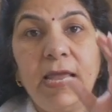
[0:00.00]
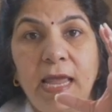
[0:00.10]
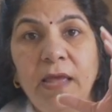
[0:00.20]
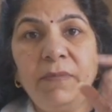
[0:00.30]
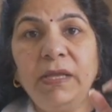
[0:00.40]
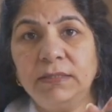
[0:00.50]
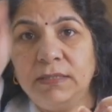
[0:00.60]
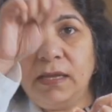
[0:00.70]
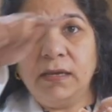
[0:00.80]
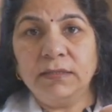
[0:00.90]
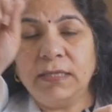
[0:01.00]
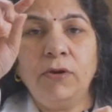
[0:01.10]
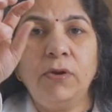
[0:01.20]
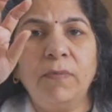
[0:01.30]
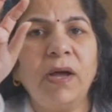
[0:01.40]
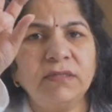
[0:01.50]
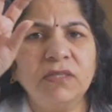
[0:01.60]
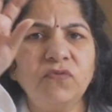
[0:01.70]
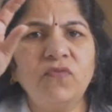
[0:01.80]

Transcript: A means the inner cellular mass is